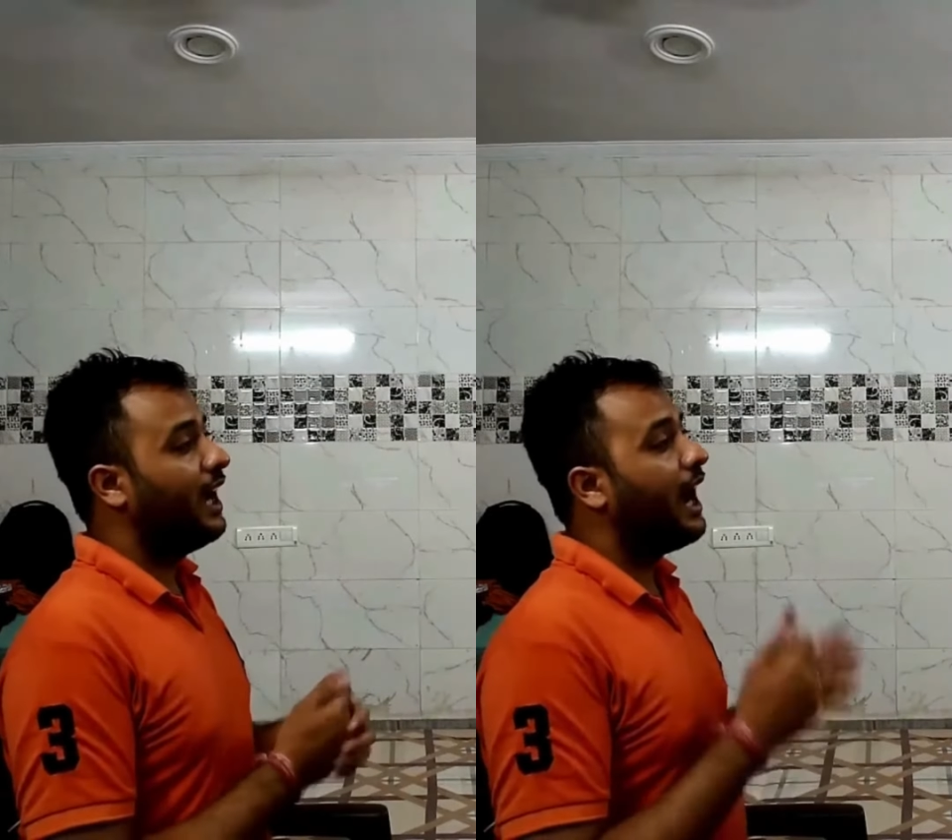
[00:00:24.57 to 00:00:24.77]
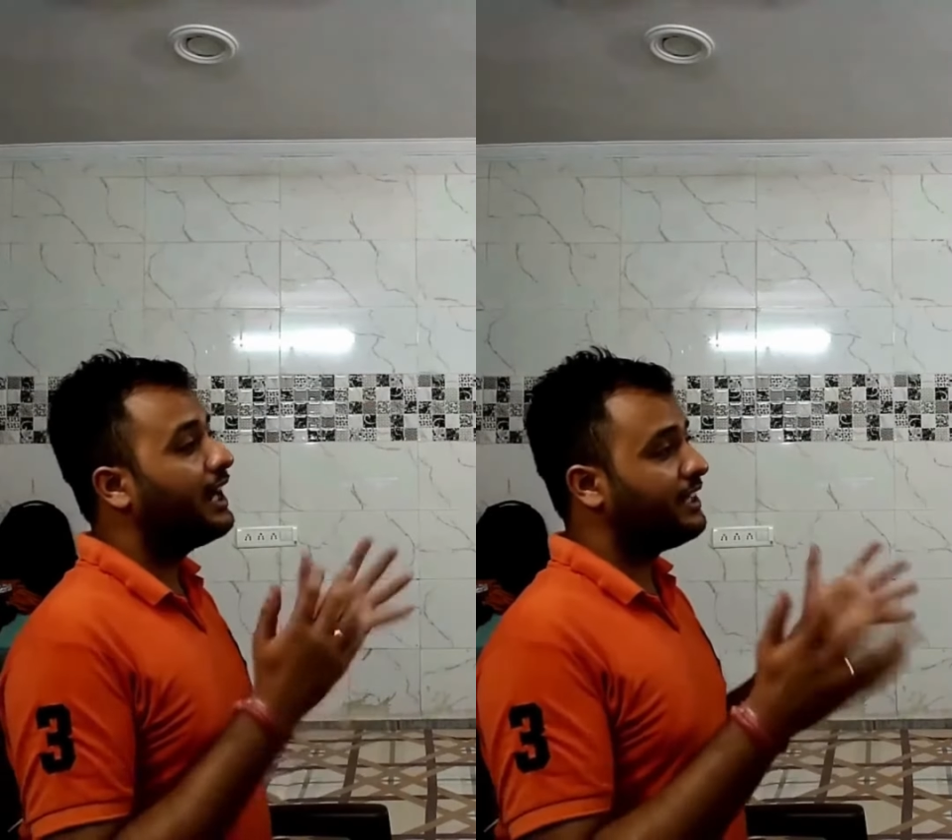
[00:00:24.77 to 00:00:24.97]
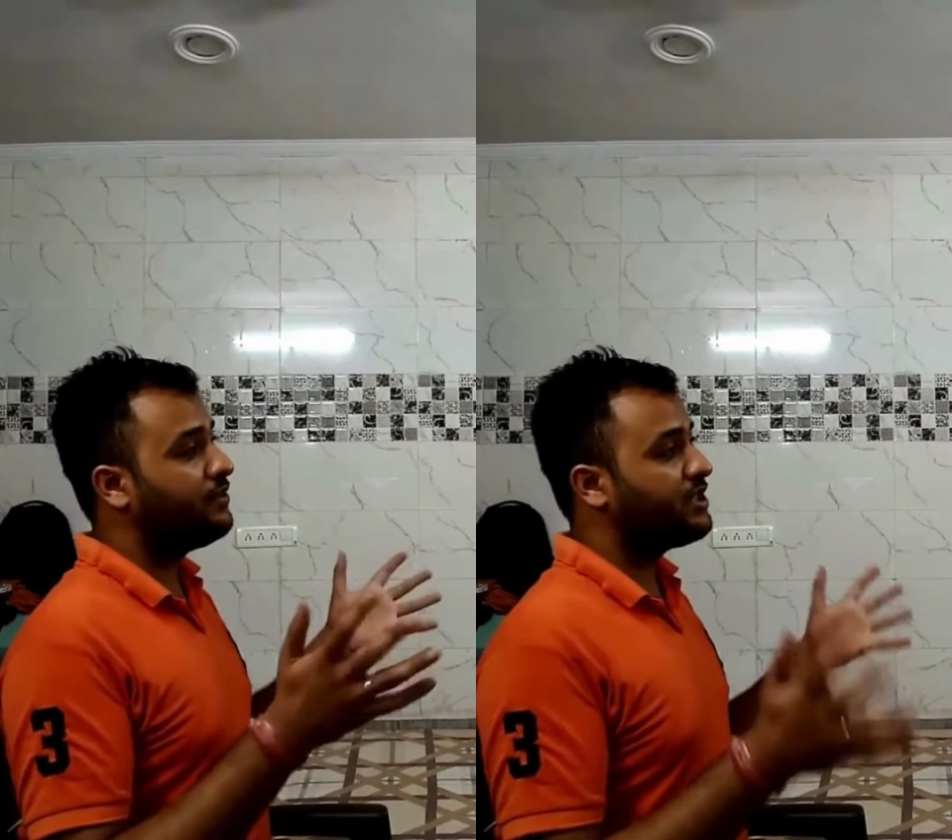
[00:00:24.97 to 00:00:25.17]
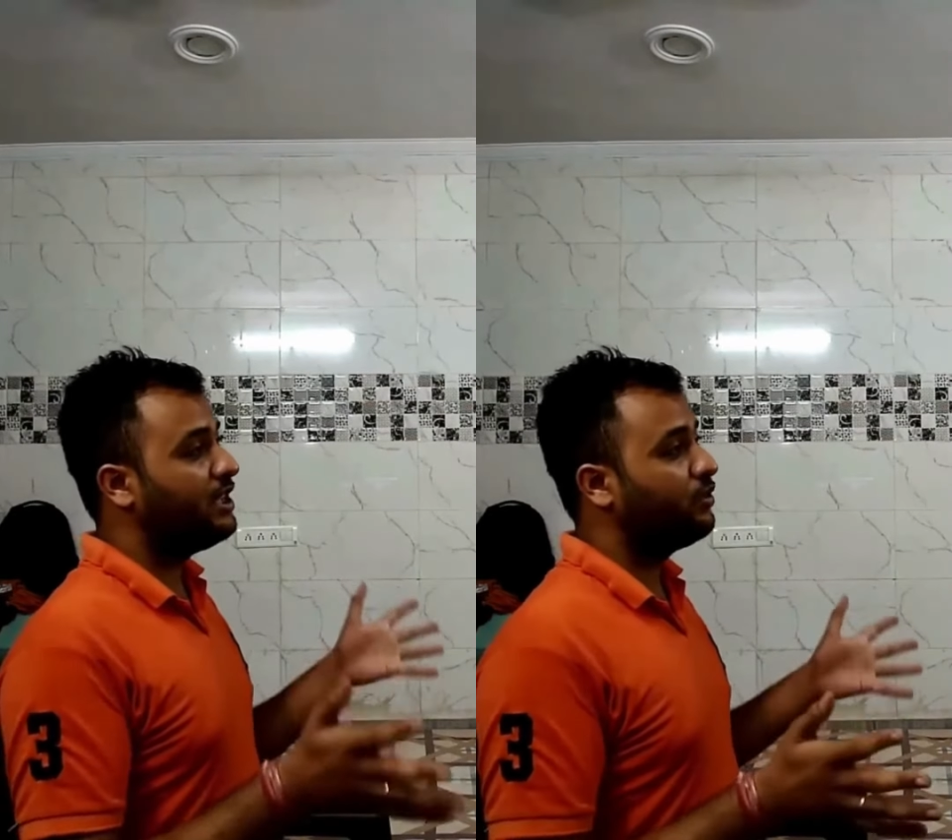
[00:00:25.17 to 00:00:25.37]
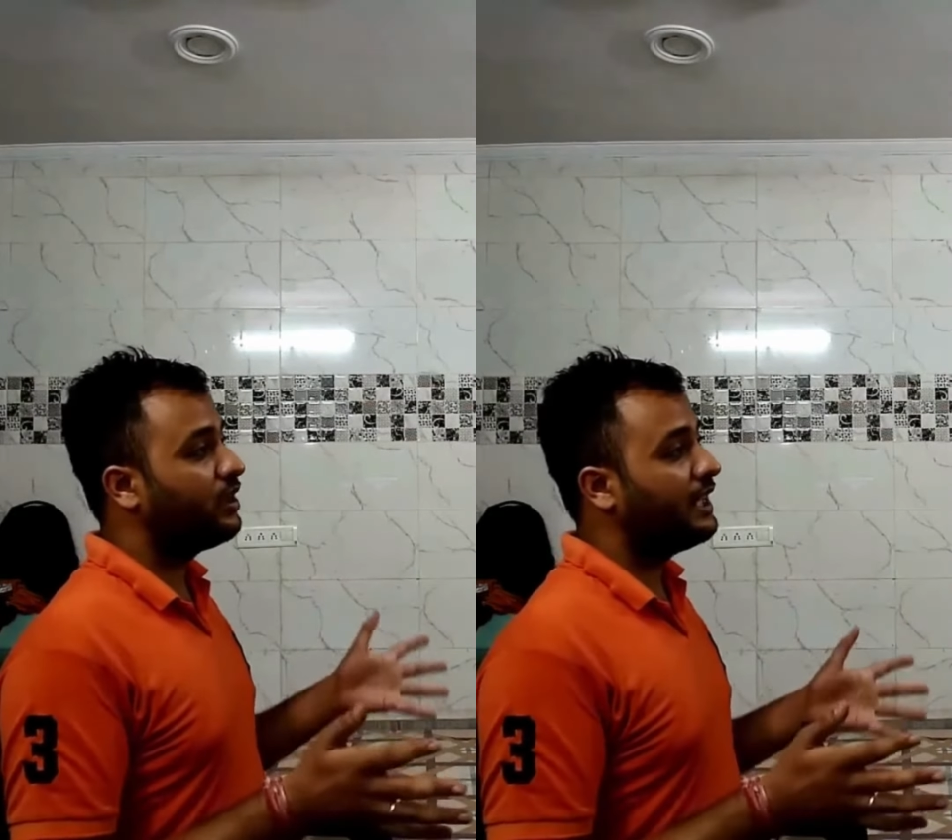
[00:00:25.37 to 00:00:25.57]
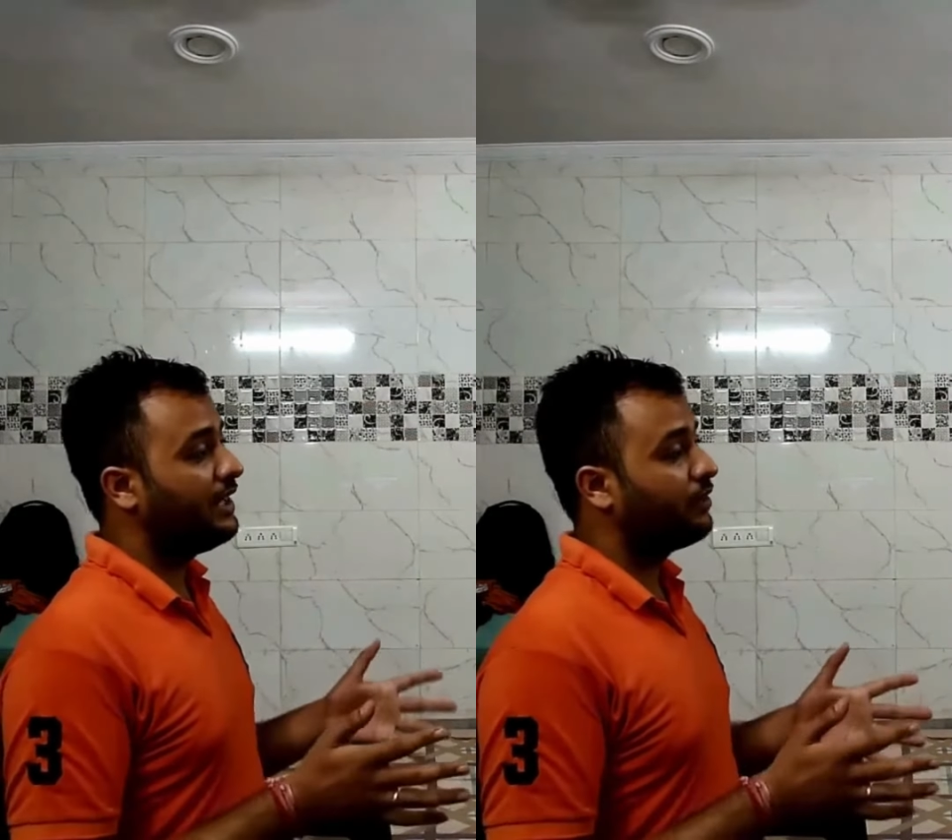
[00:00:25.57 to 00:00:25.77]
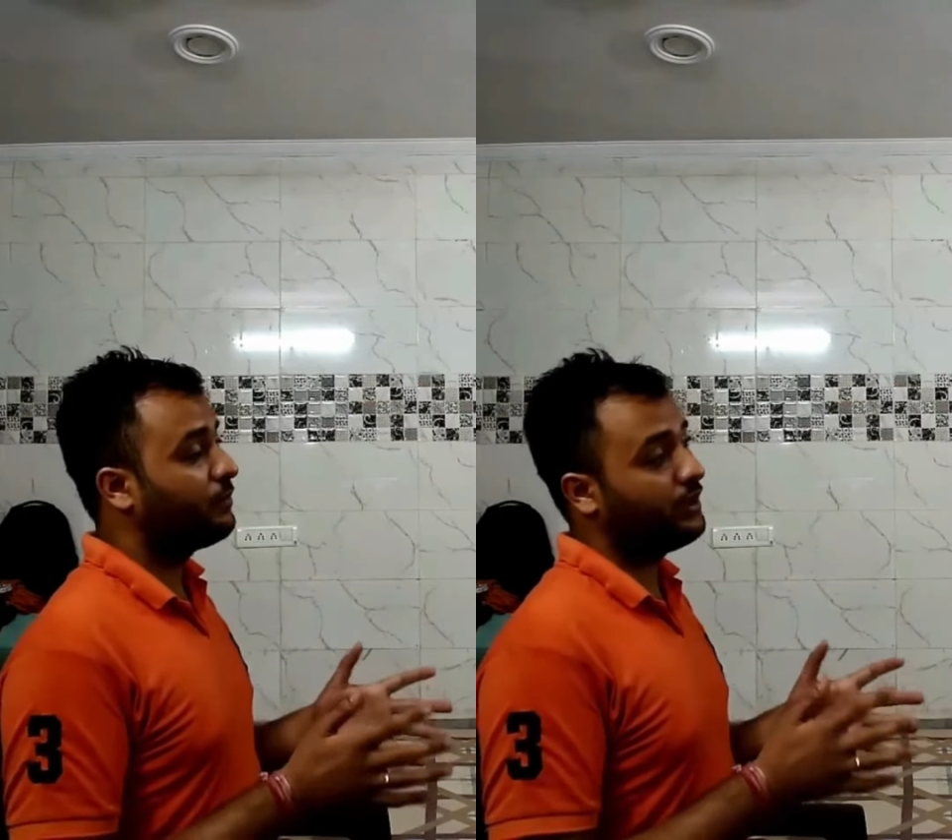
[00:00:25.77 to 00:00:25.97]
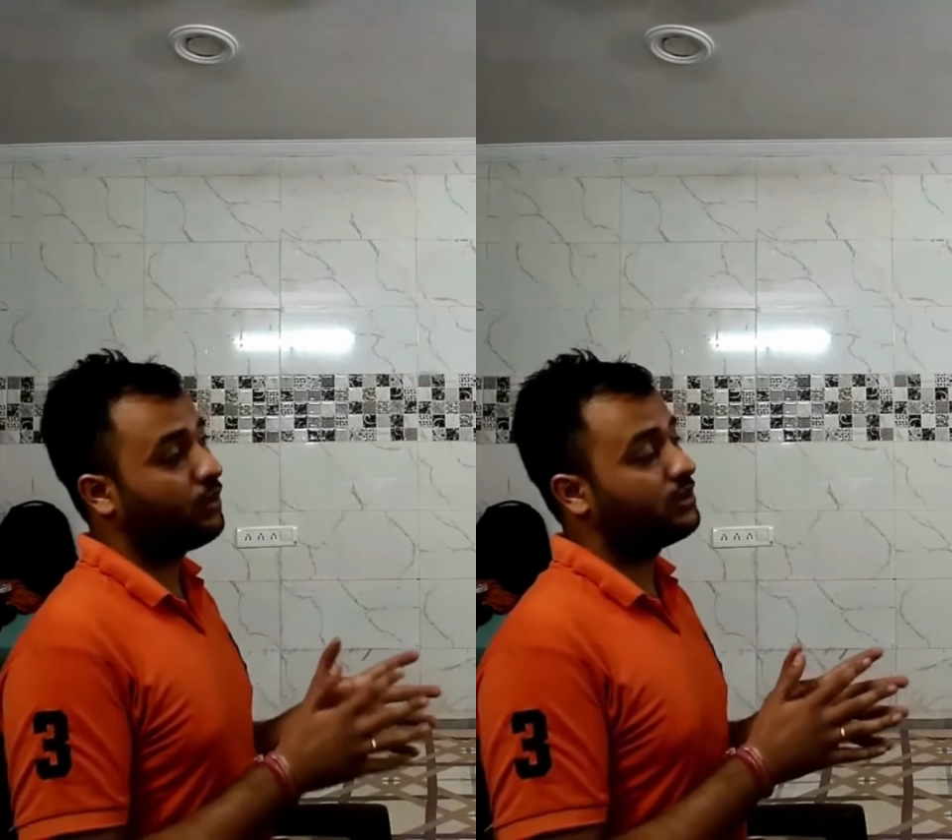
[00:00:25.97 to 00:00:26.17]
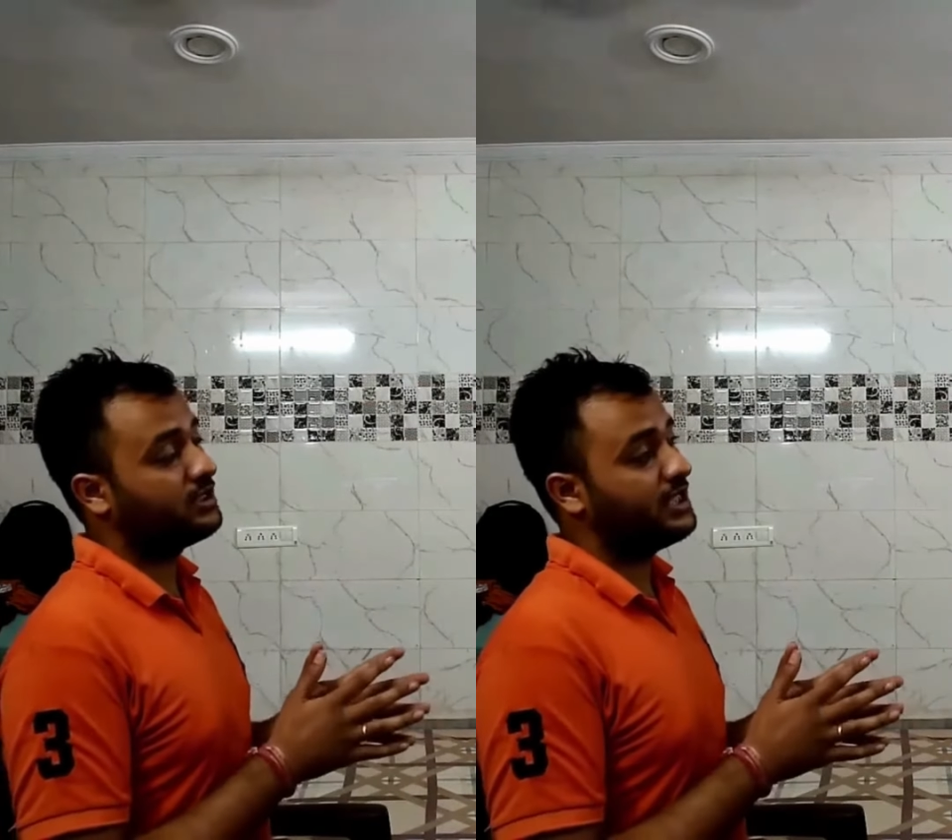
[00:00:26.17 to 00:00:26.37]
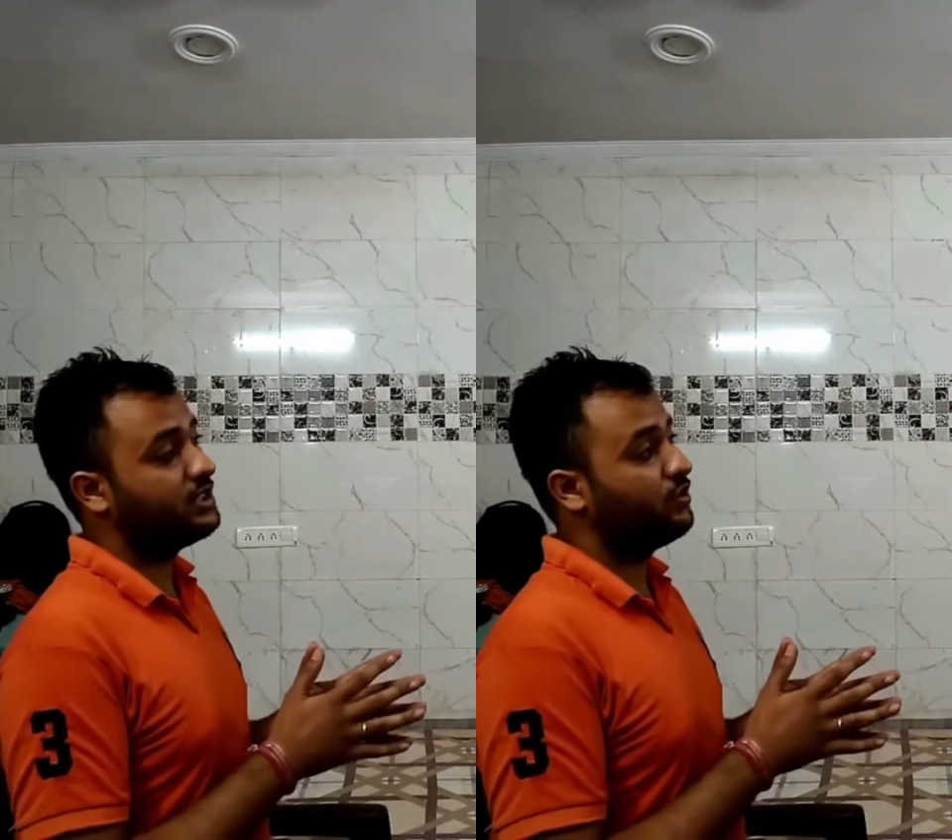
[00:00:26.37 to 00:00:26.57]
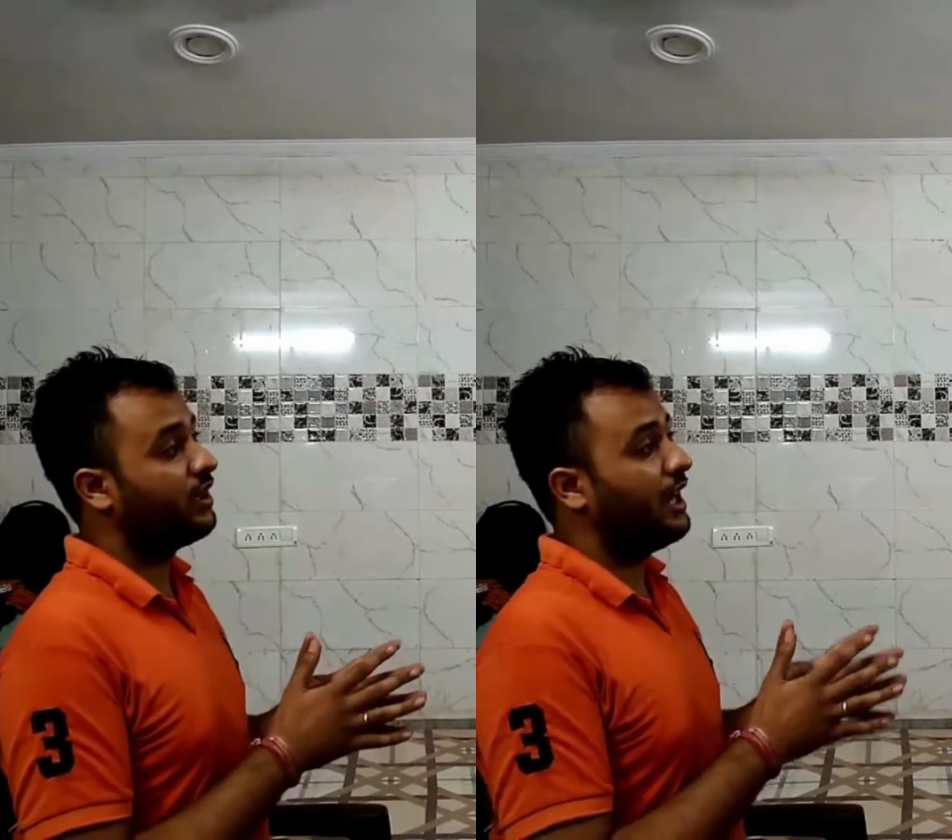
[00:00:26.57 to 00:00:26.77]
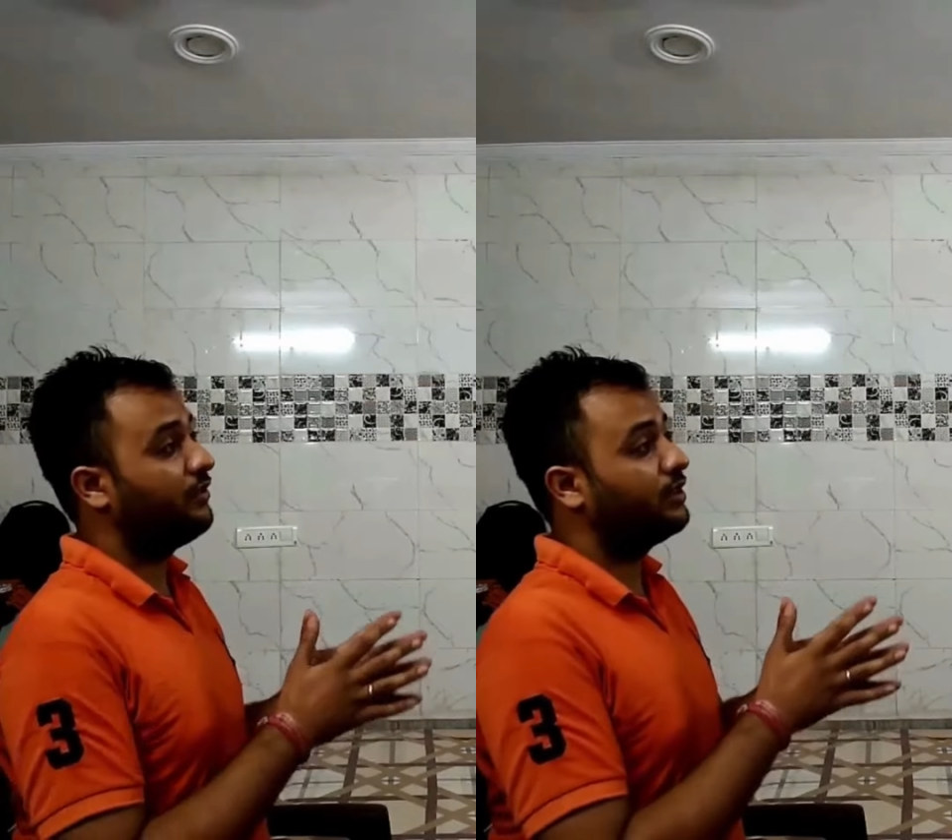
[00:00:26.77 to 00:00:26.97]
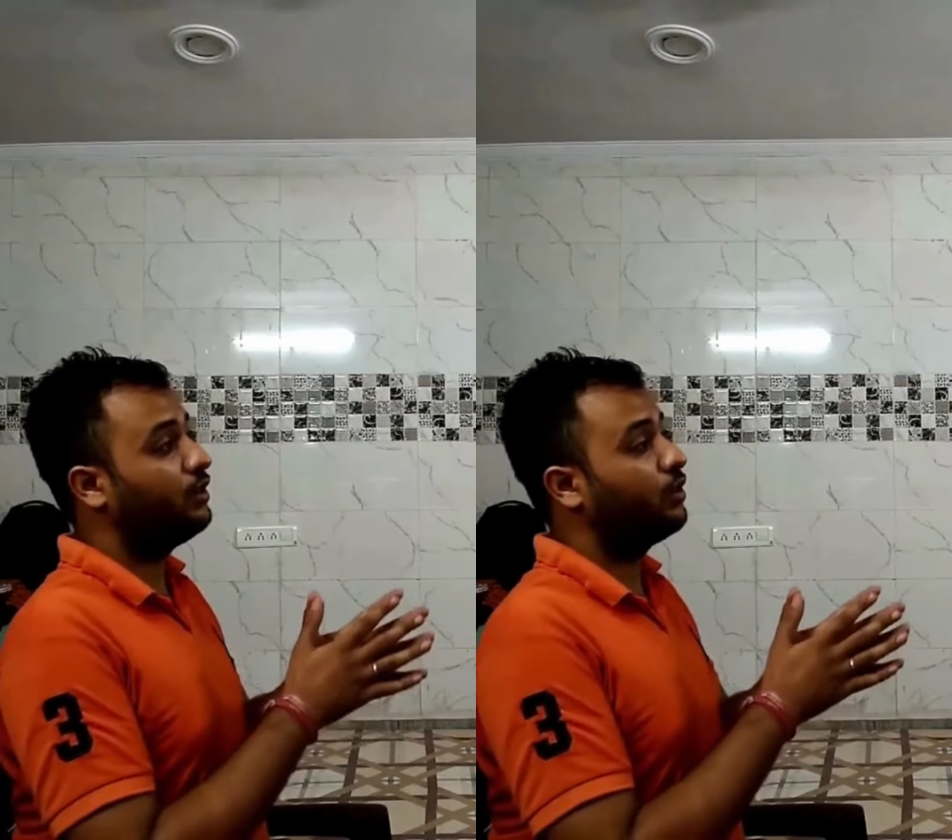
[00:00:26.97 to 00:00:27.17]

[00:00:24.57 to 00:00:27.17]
artificial neural network because since you have the